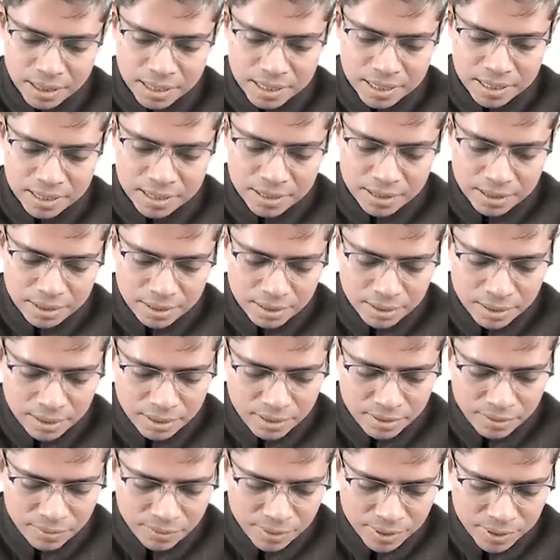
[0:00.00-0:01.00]
it is
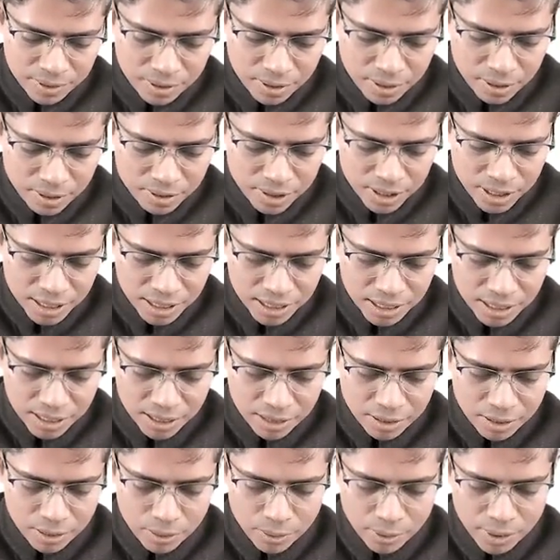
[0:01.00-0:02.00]

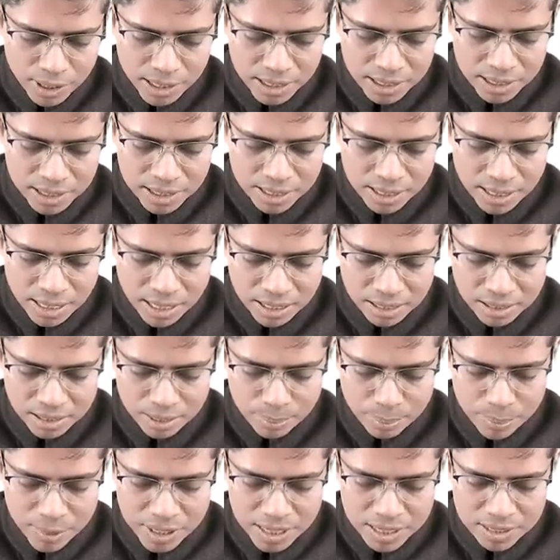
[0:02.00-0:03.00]
physiologically located at
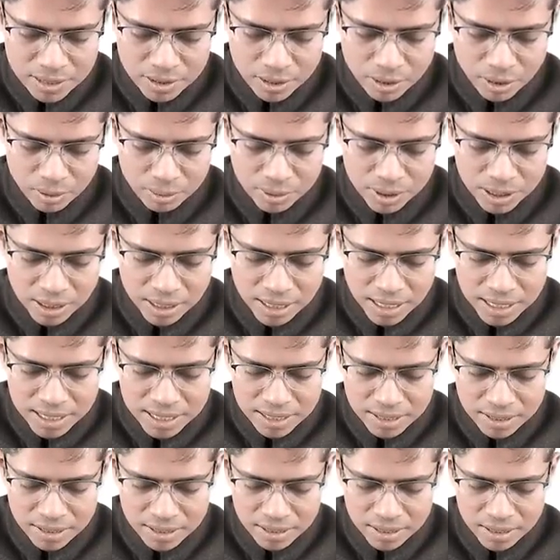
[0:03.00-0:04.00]
the base of the
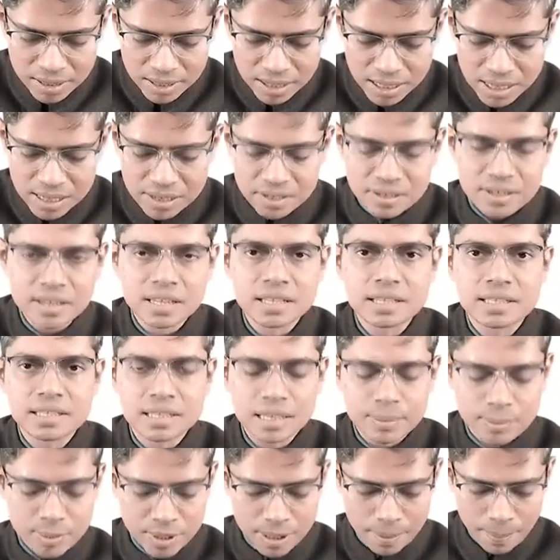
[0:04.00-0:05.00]
right atrial
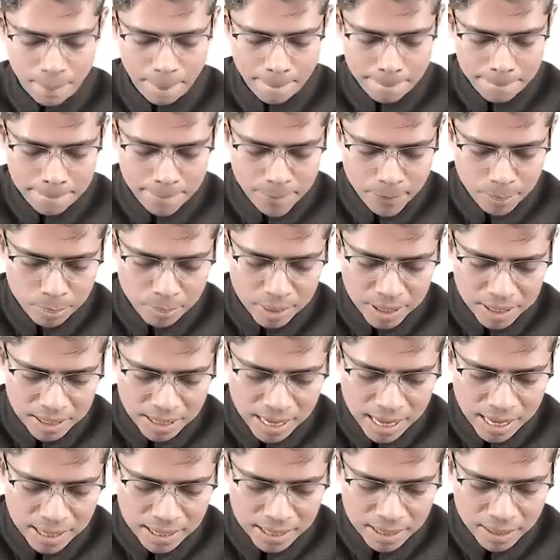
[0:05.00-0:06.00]
septum,
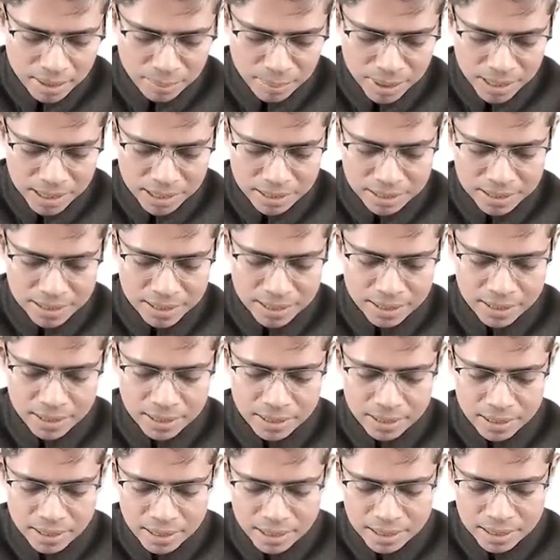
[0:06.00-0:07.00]
but anatomically
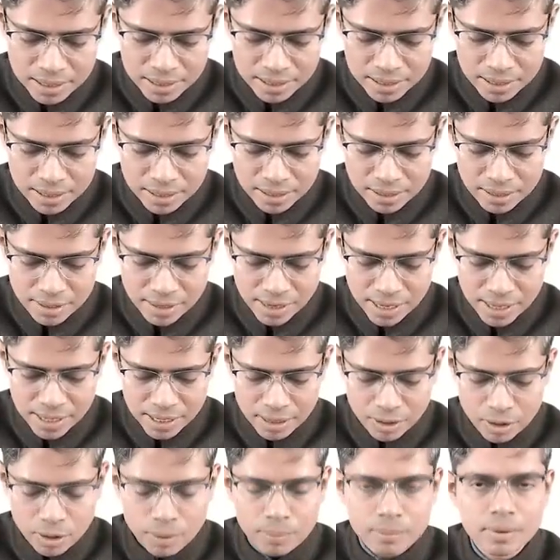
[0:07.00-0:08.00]
it is the
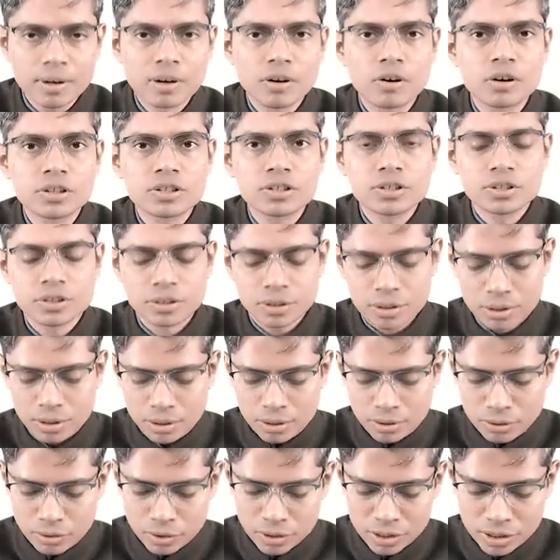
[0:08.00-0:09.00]
triangle of Koch,
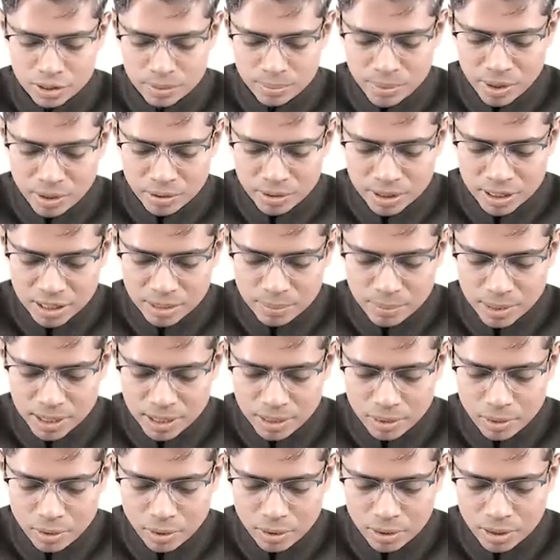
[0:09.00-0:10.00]
which is bounded
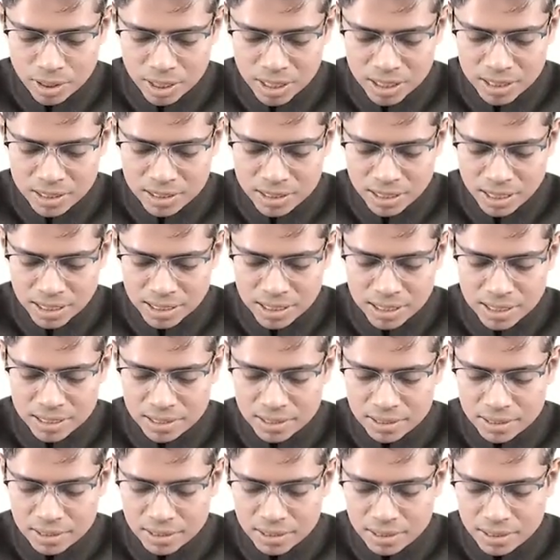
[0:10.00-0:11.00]
by coronary
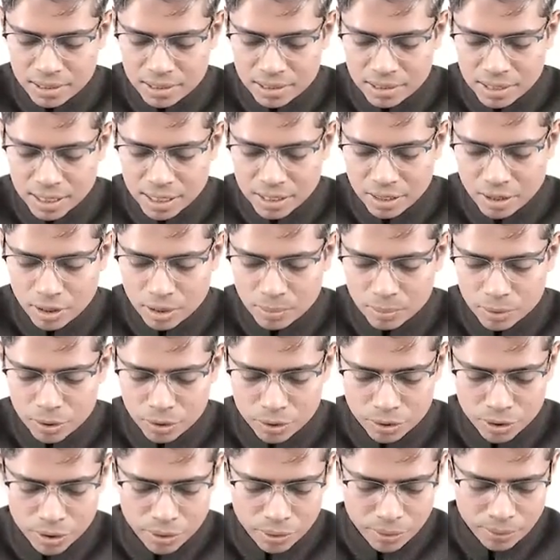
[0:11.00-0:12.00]
sinus, tendon of
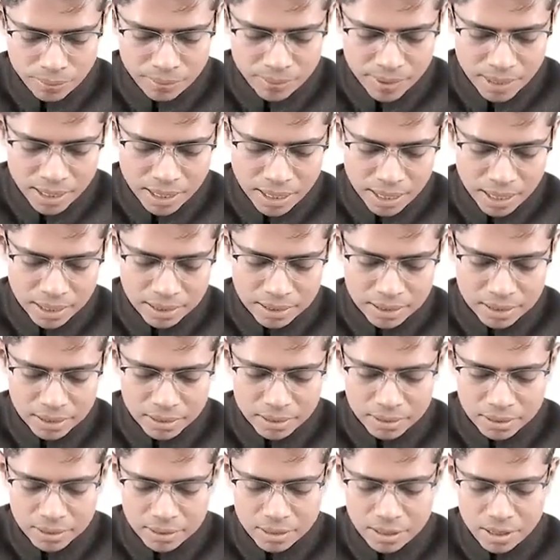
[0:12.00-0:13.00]
Todaro, and
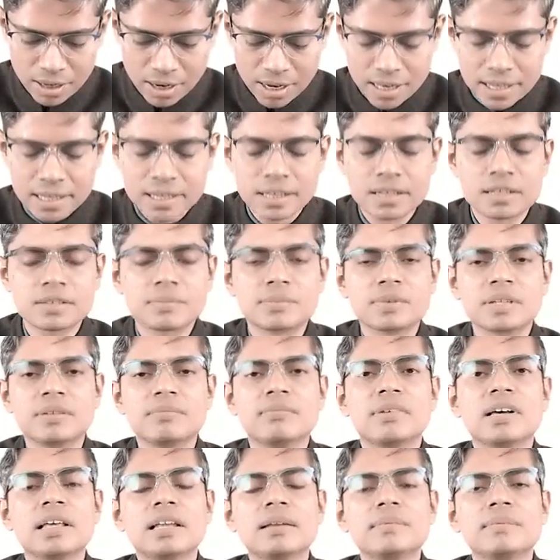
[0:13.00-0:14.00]
the
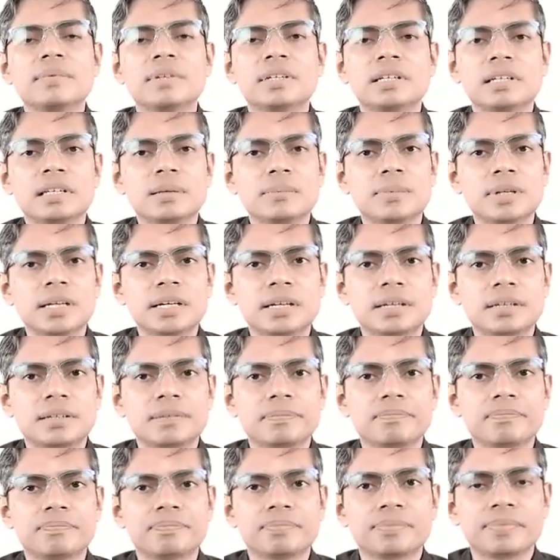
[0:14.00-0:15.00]
tricuspid valve leaflet.